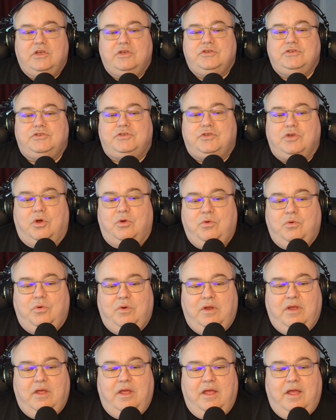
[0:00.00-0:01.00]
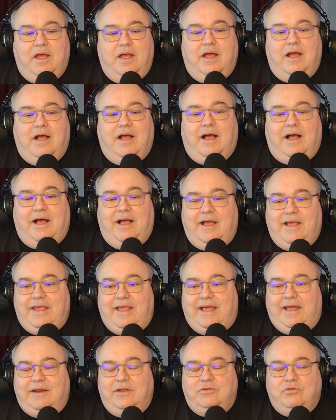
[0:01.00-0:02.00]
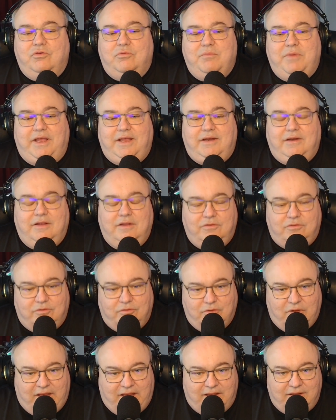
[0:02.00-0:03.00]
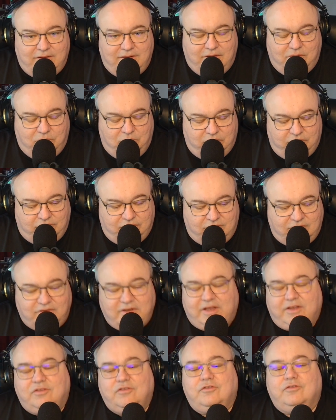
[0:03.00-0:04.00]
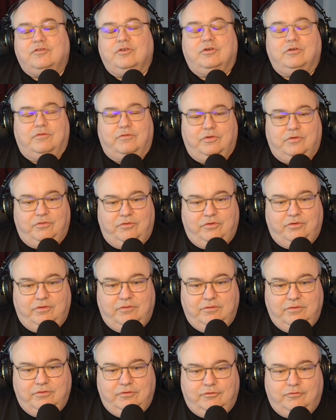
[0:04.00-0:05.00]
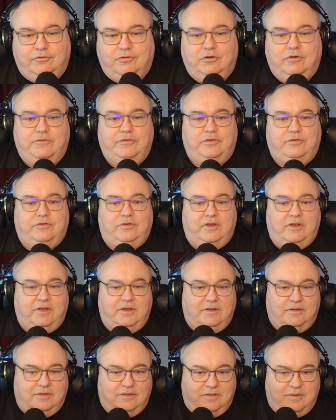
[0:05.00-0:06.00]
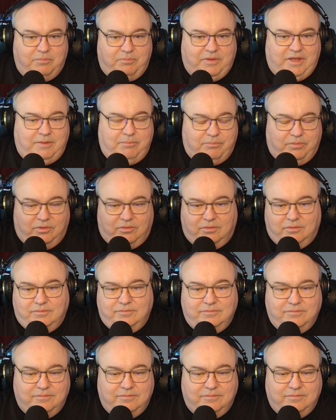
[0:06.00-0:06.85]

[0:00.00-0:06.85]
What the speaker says: So I had to do maintenance, and there was 6 servers servicing the people